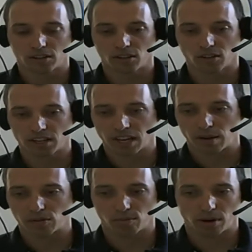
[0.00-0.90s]
during
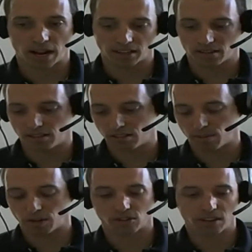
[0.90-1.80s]
games and practices,
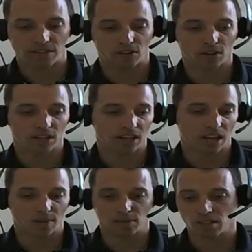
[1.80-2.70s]
especially if they're doing
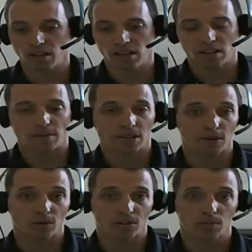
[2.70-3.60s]
games, maybe
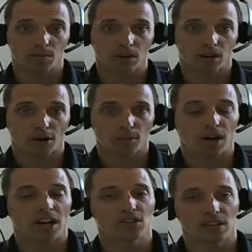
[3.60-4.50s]
something with some
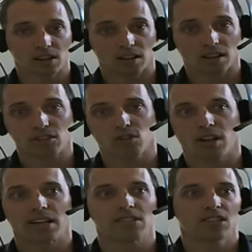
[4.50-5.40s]
carbohydrates and
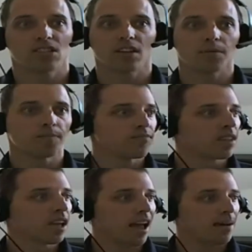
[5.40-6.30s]
electrolytes, just to
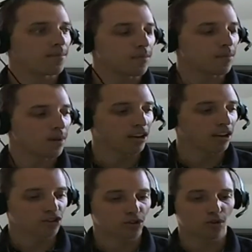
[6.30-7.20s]

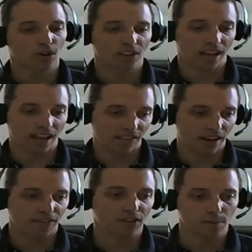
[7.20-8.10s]
ensure they have
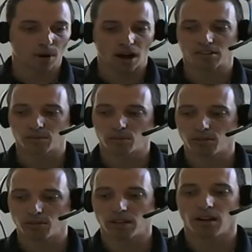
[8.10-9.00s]
every possible
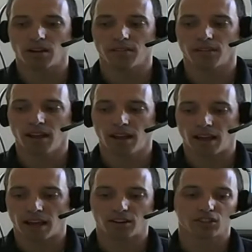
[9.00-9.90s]
bit of
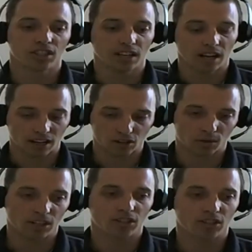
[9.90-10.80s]
energy and
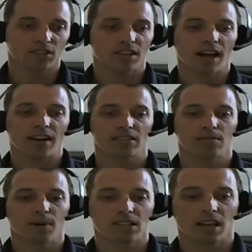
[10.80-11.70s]
hydration status
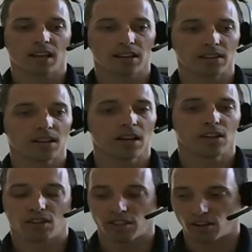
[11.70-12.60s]
maintained
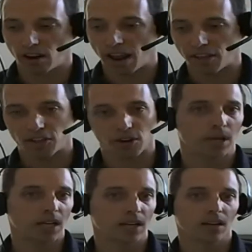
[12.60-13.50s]
so that they're at their
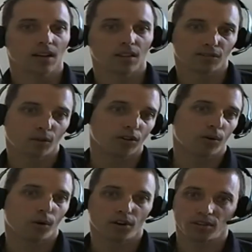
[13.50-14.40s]
peak in the fourth
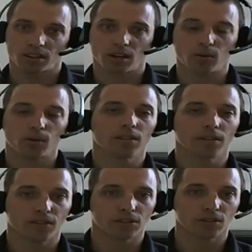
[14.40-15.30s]
quarter like they were in the
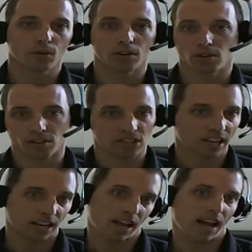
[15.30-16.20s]
first quarter, or the
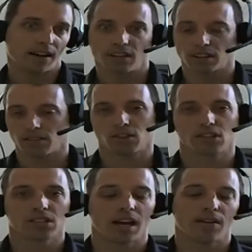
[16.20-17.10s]
second half like the
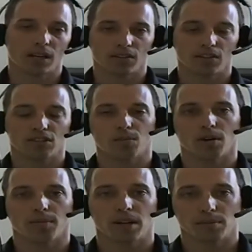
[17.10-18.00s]
first half, whatever the
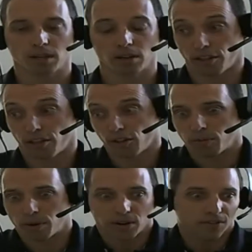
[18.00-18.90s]
sport might be, or the third
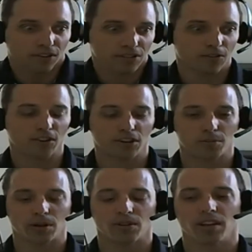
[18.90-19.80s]
period versus the first
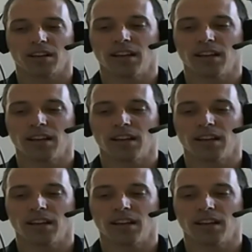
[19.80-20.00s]
period.